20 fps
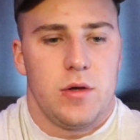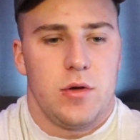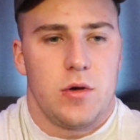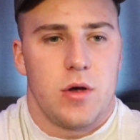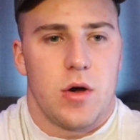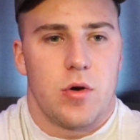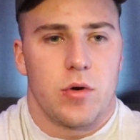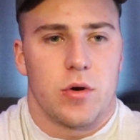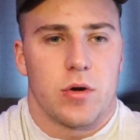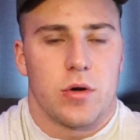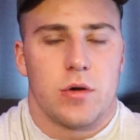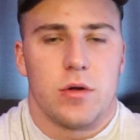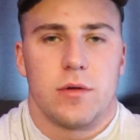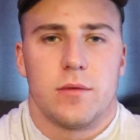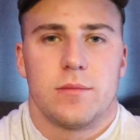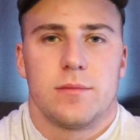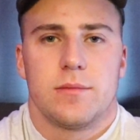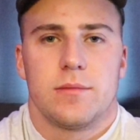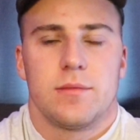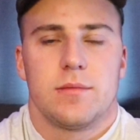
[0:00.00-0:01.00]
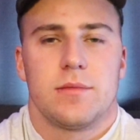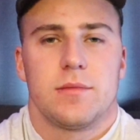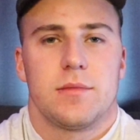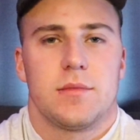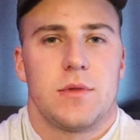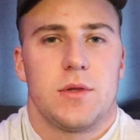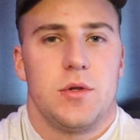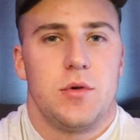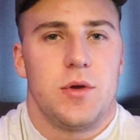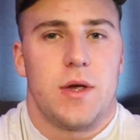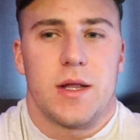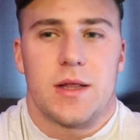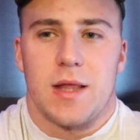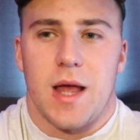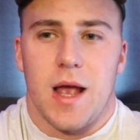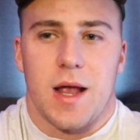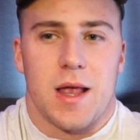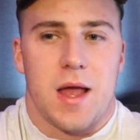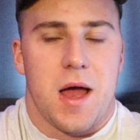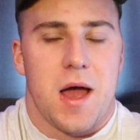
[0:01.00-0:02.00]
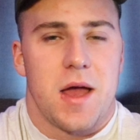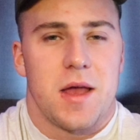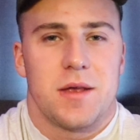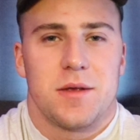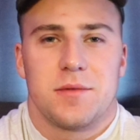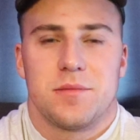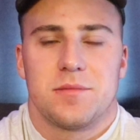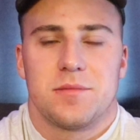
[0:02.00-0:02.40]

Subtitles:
You go, girl. You get that guy.